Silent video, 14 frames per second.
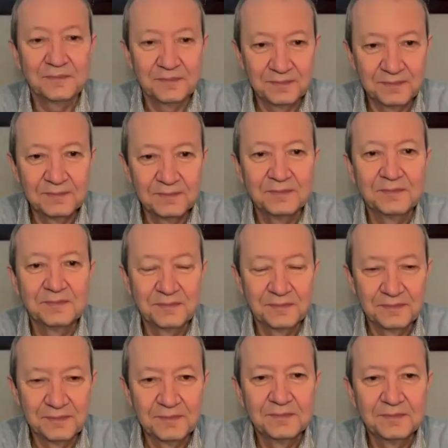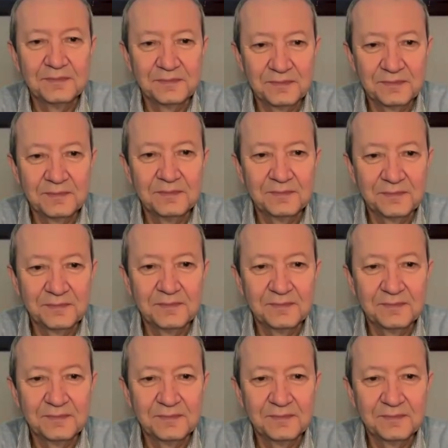so all of them you started. If you have